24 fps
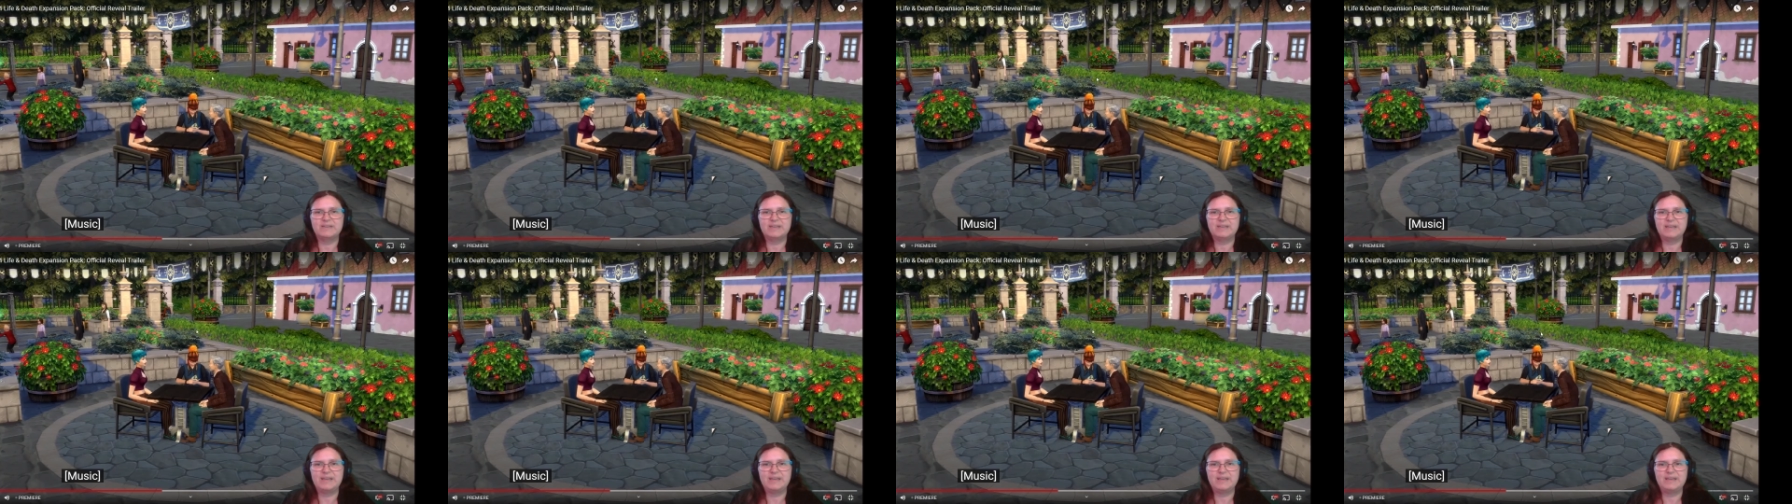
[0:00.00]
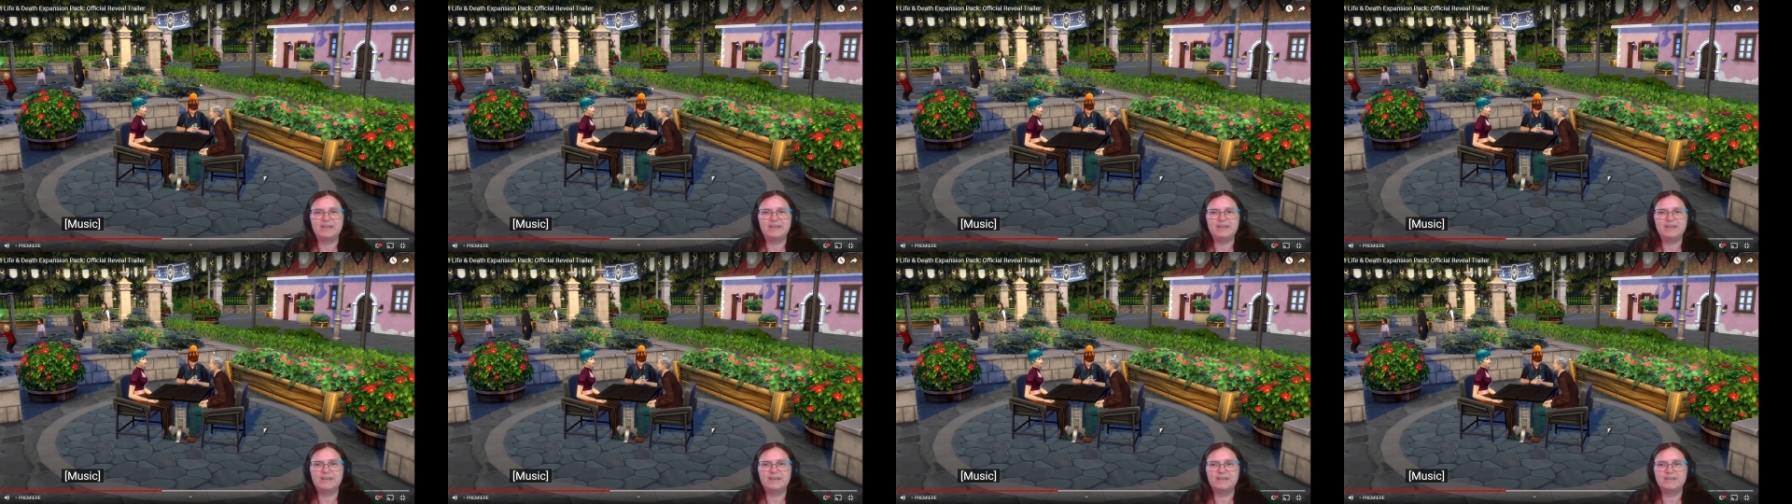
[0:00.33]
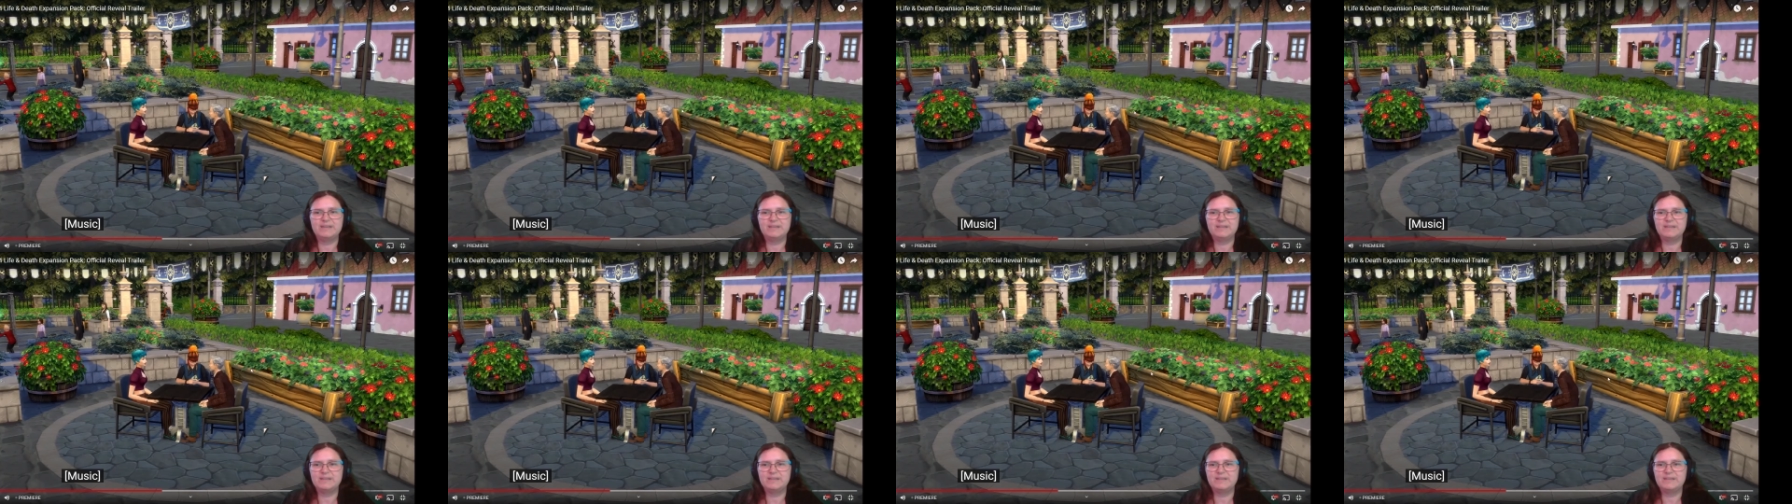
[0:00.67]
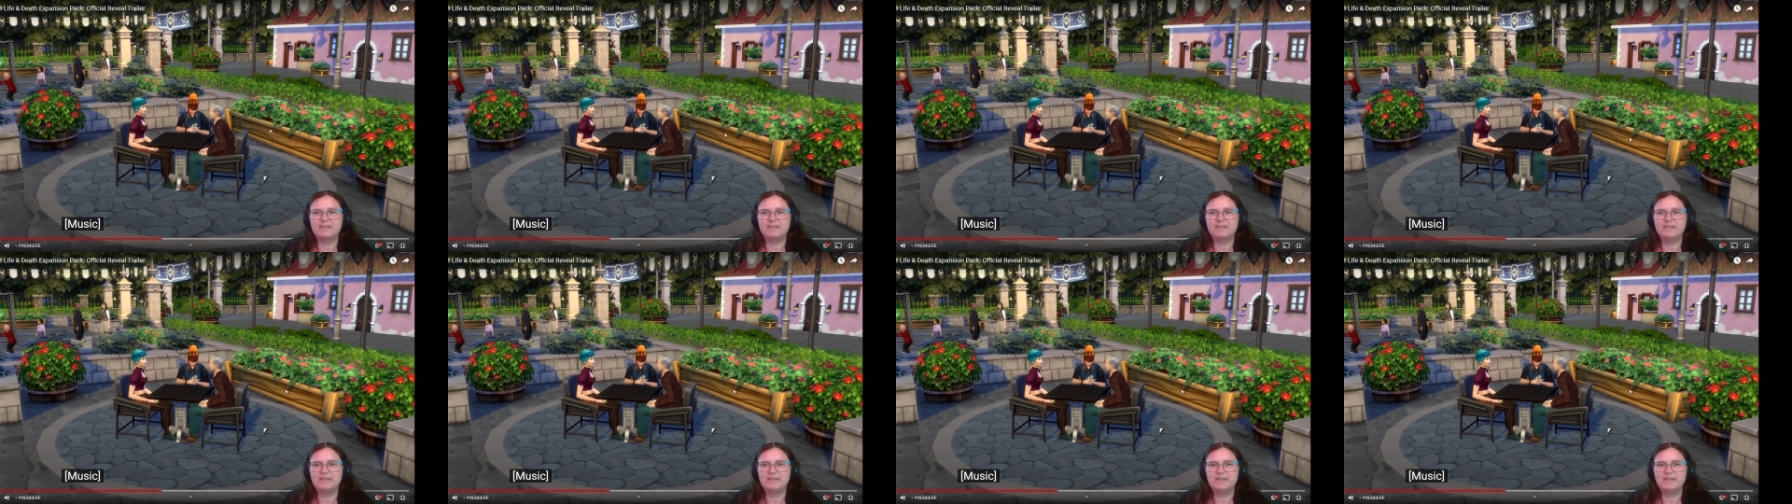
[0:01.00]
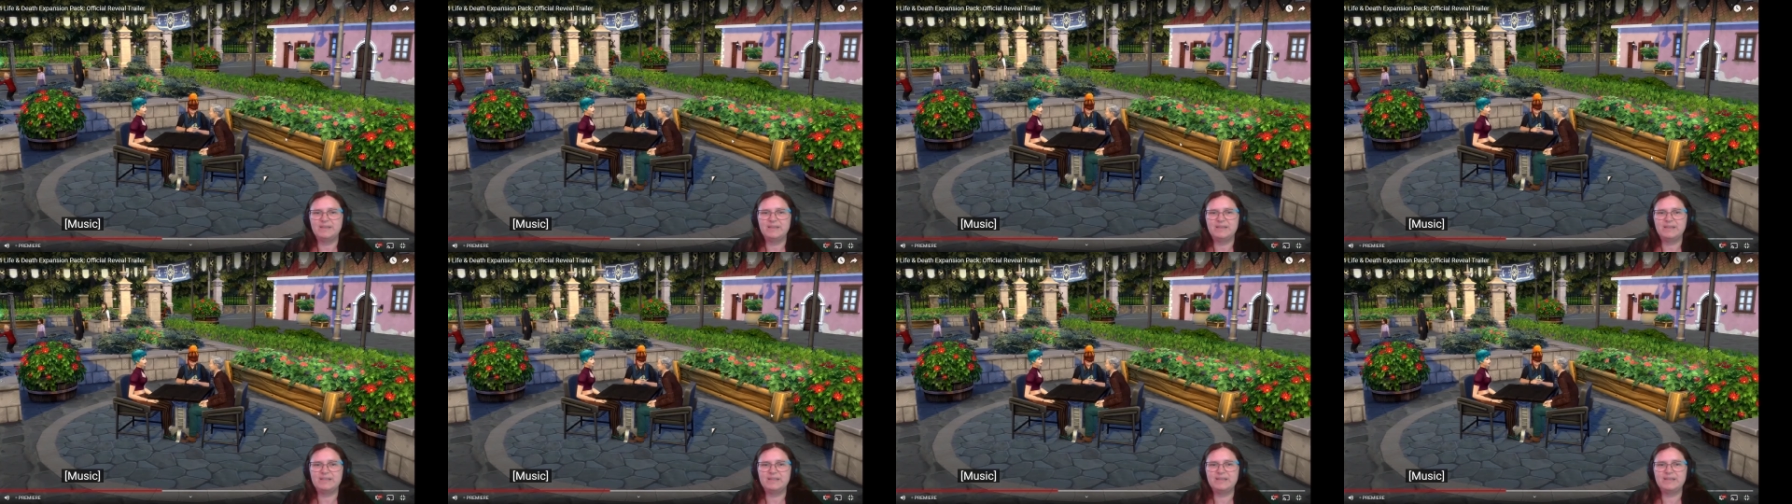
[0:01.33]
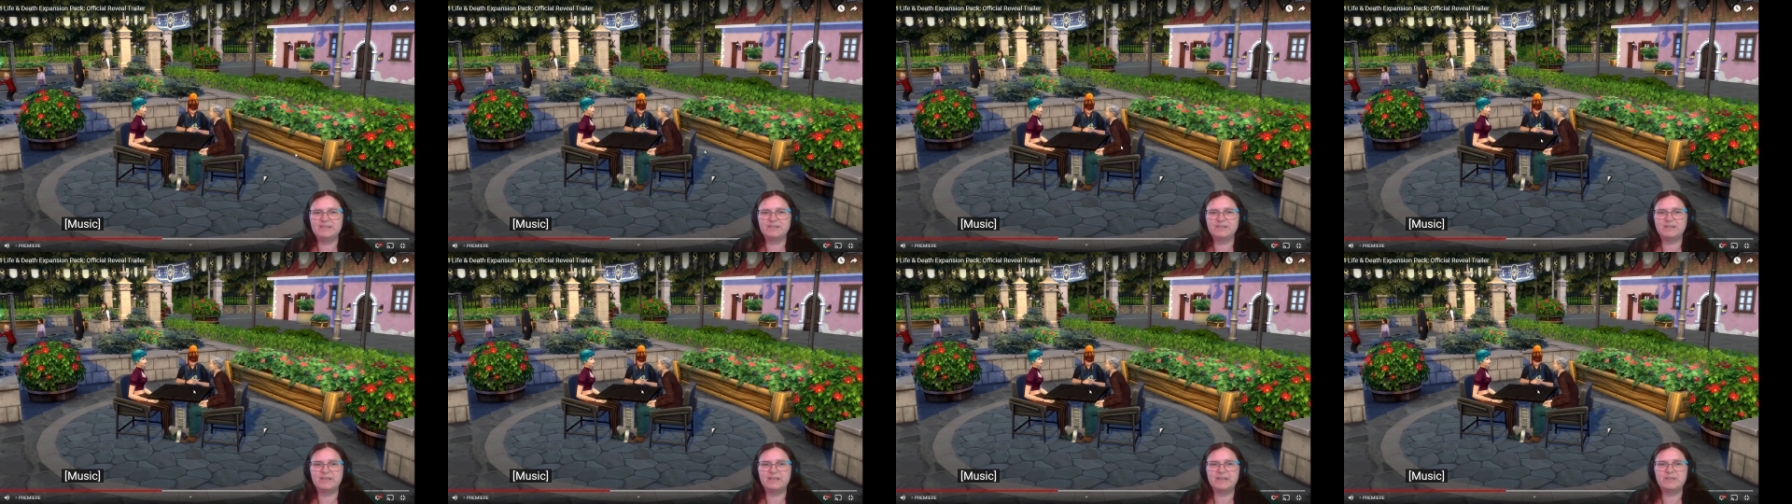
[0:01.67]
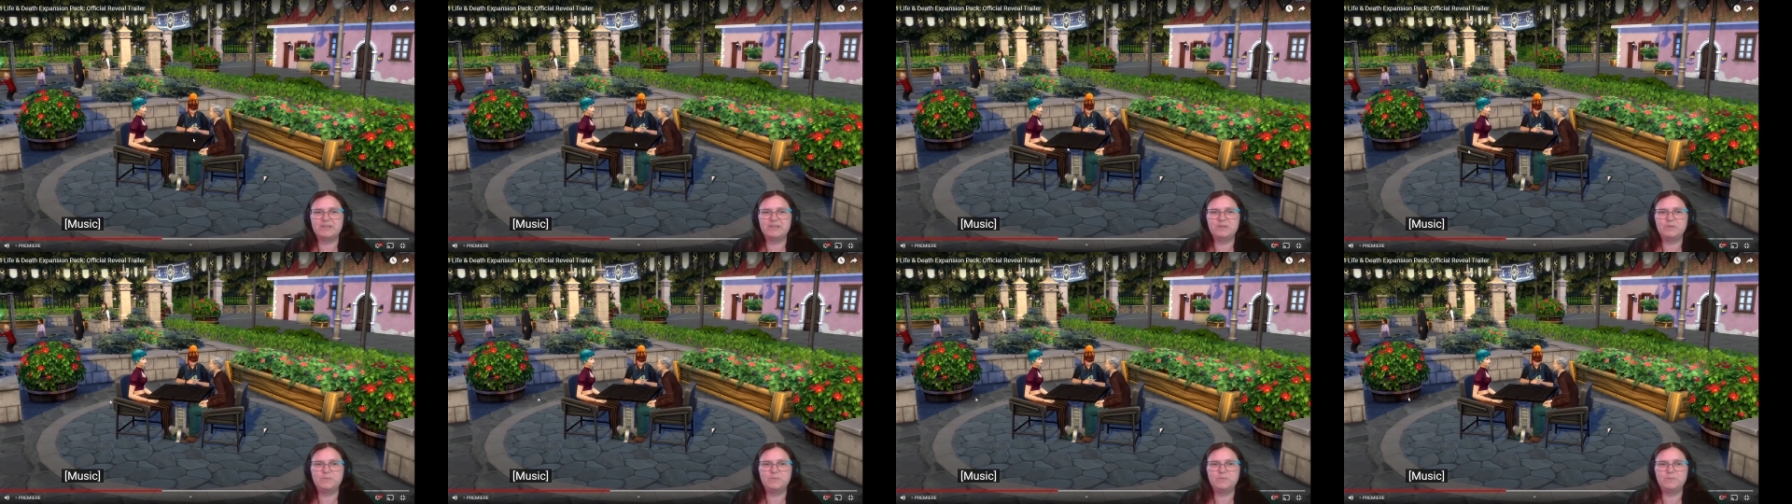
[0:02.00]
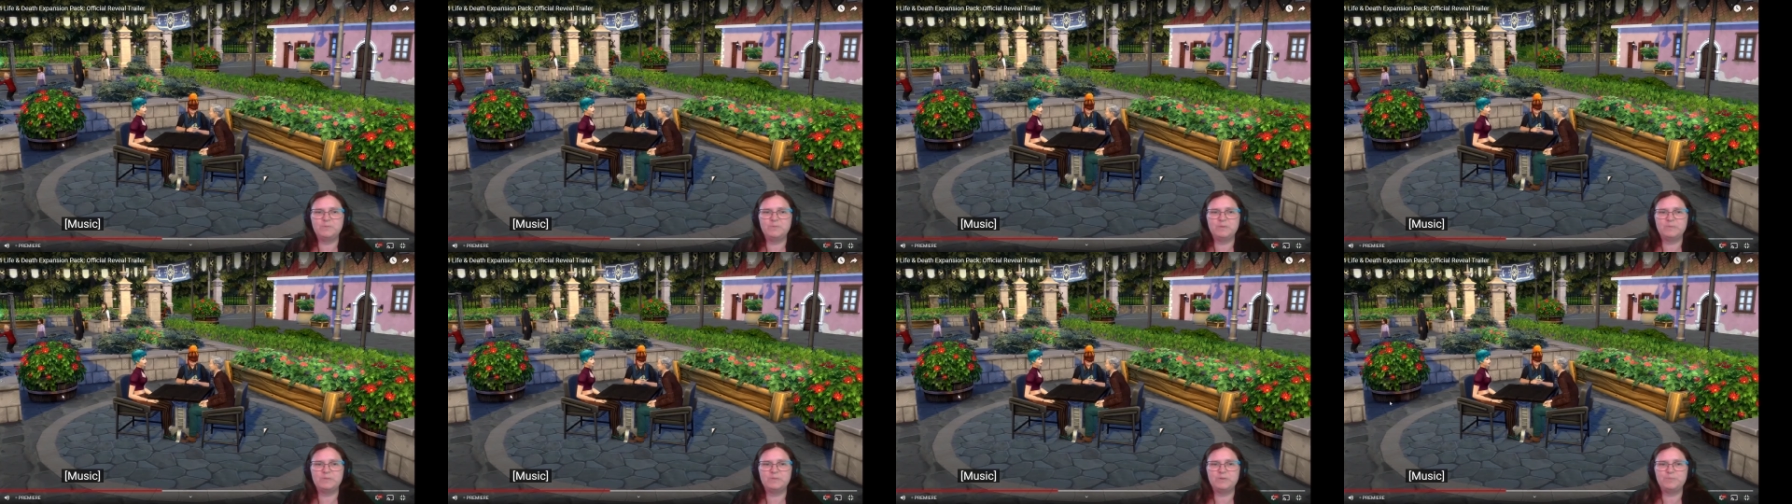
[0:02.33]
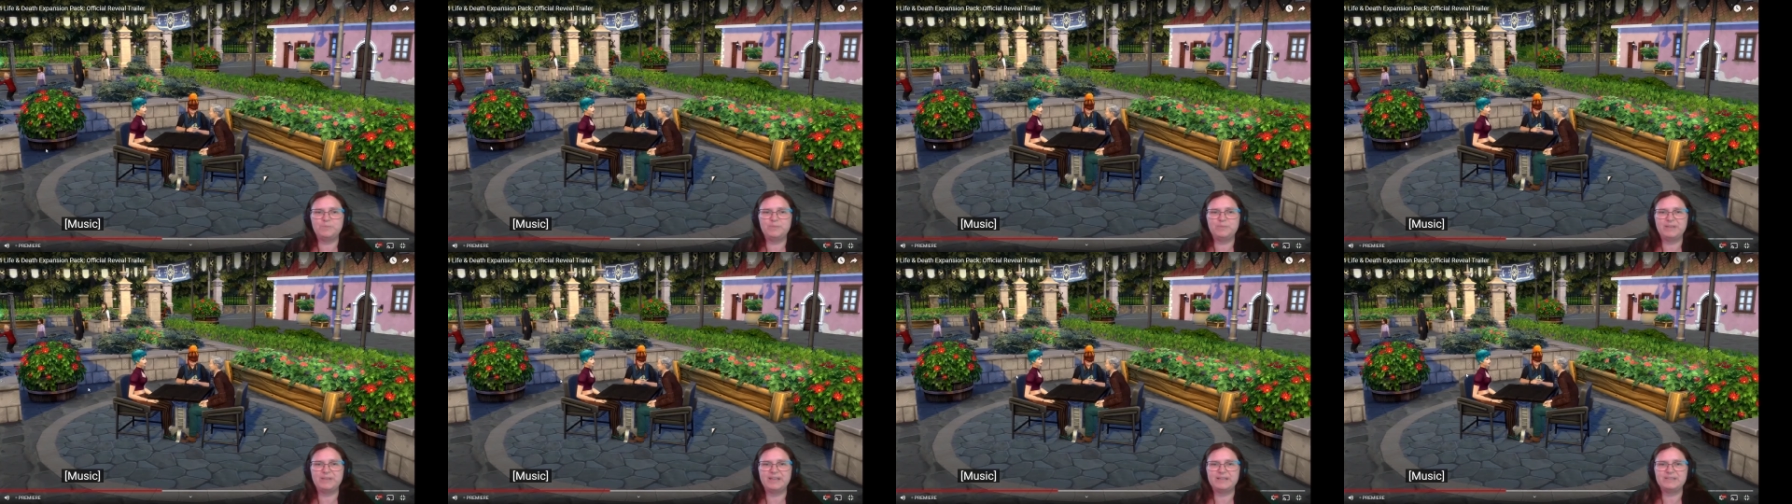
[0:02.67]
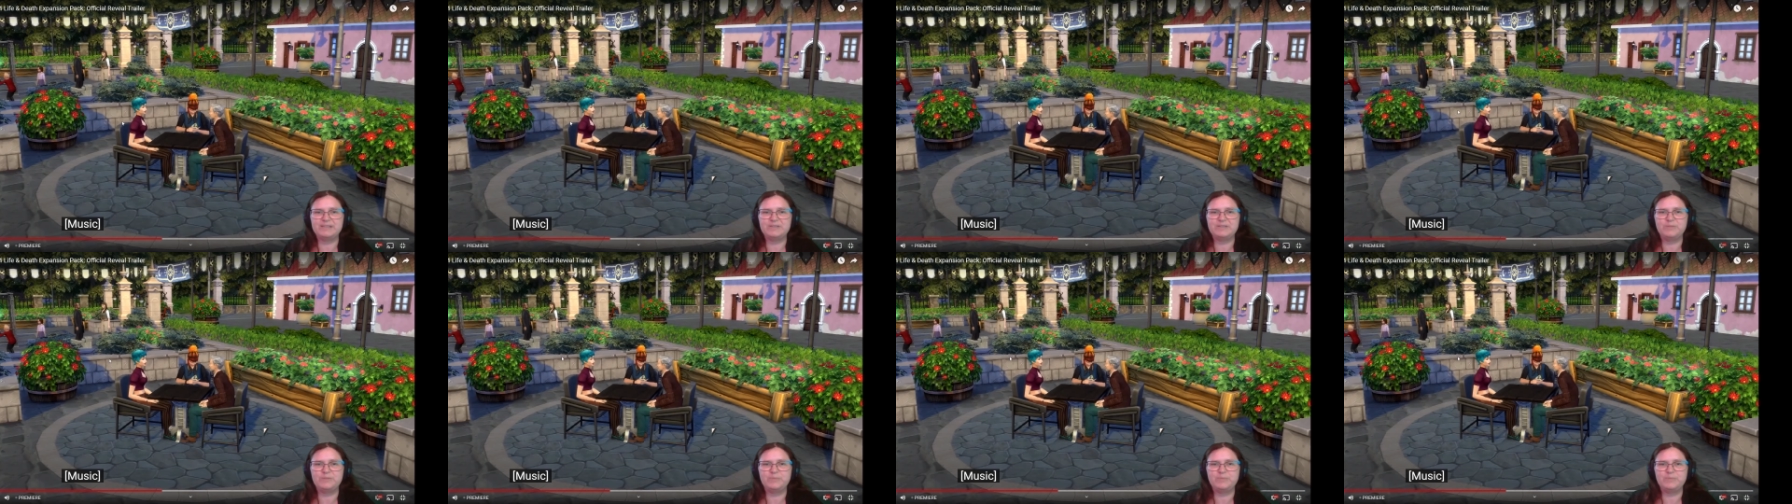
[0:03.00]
okay. And these look like new new plants,